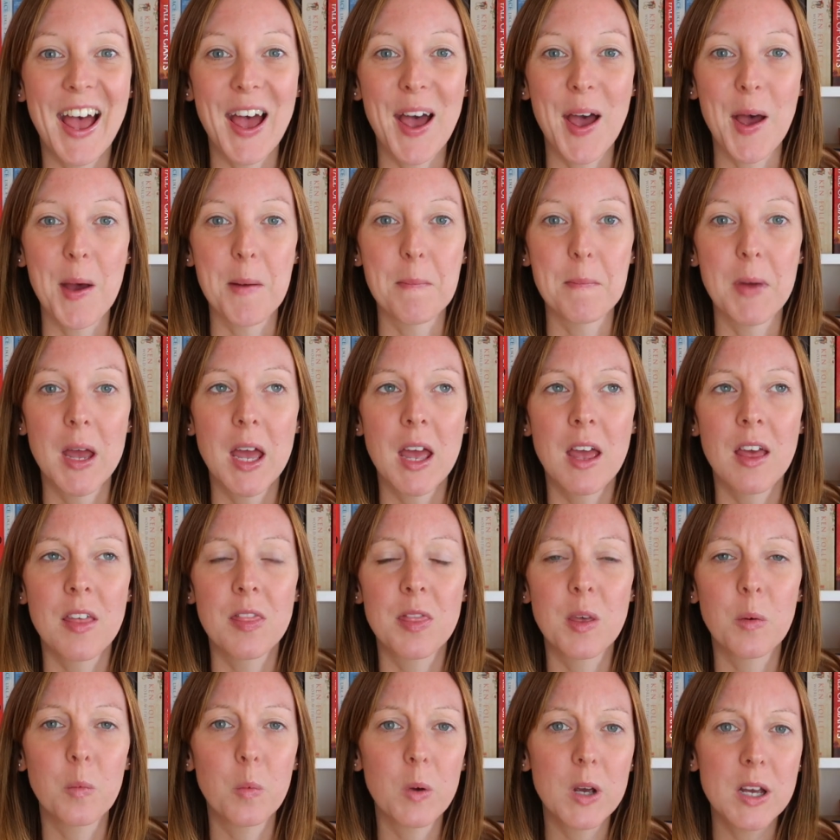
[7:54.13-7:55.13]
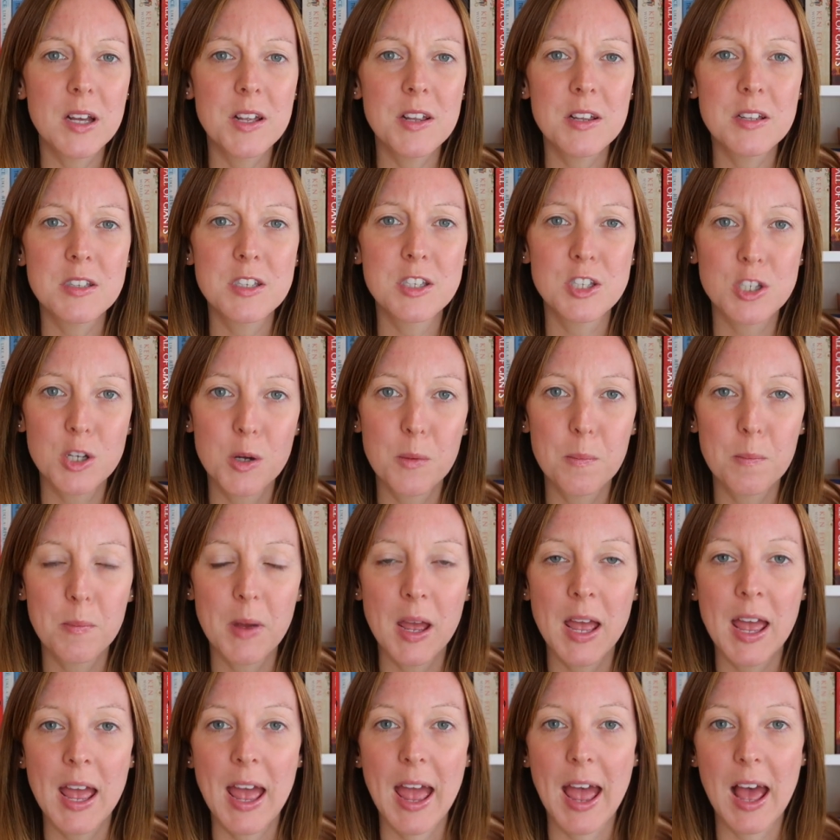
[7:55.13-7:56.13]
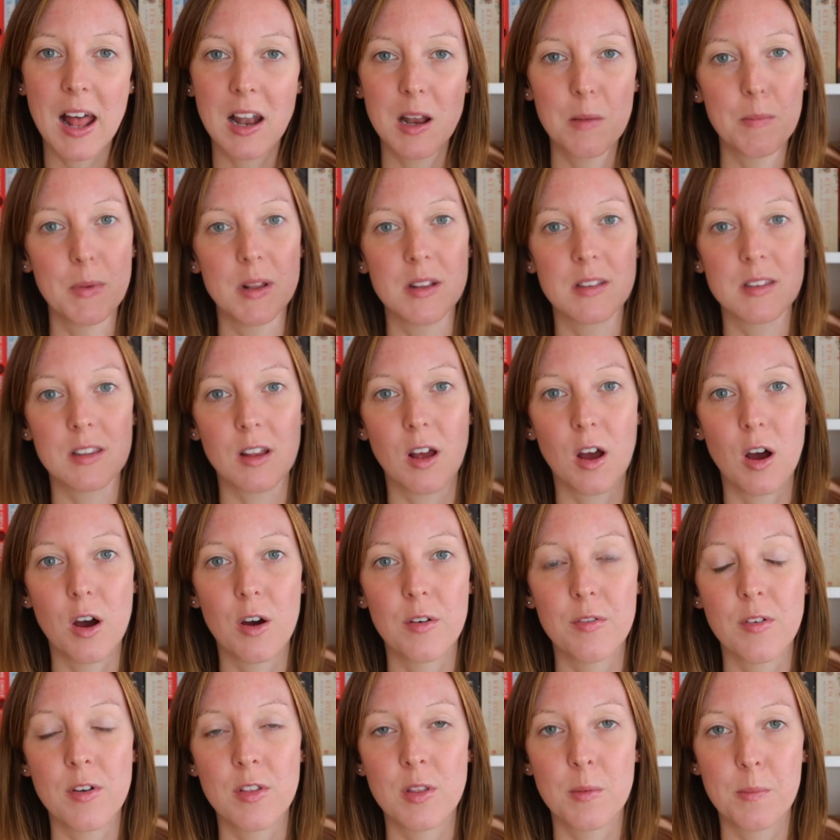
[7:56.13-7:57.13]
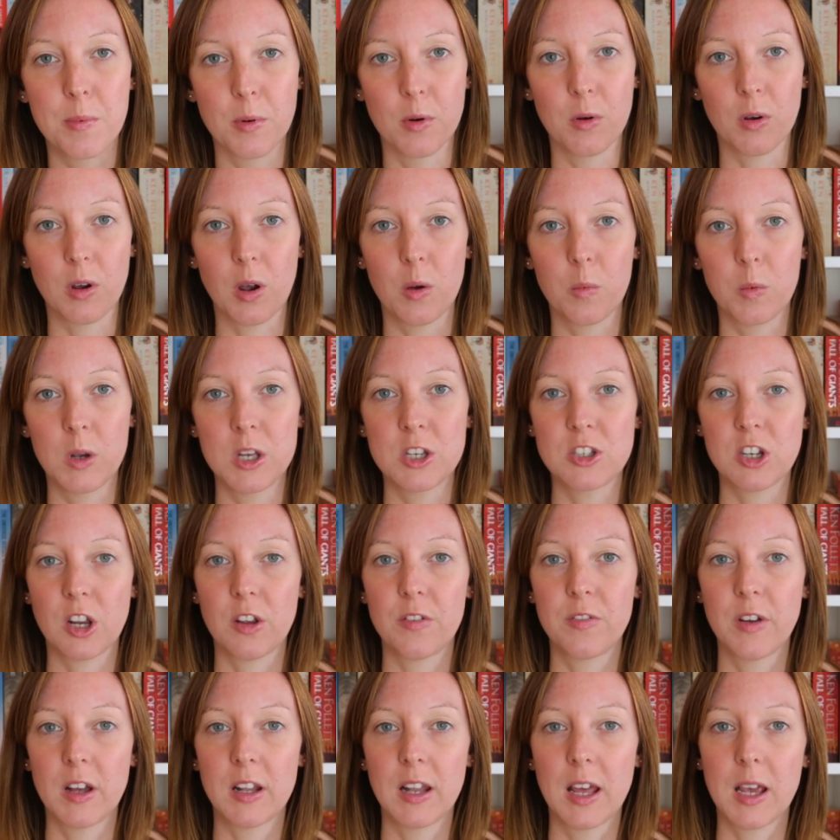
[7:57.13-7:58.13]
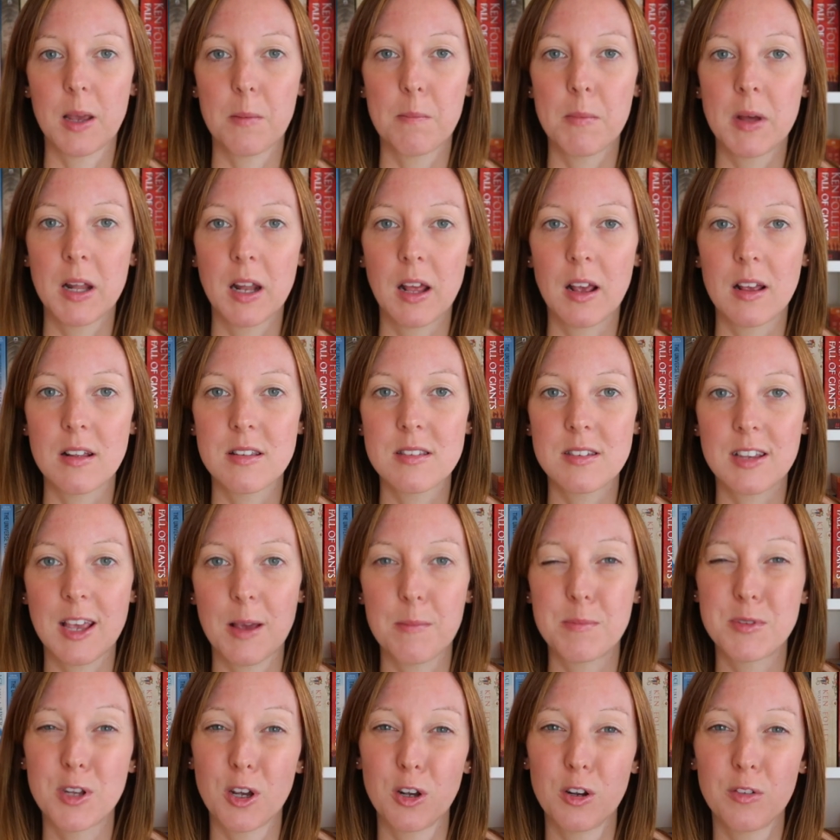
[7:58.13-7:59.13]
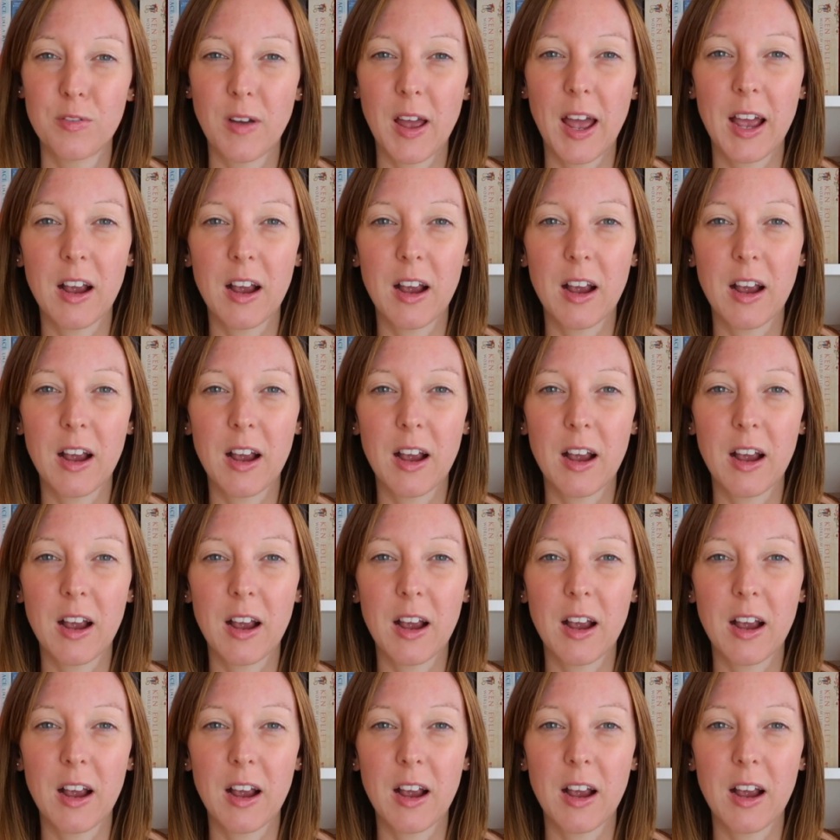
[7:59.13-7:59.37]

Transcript: um, there were some elements of the book which I felt like Miller skipped over.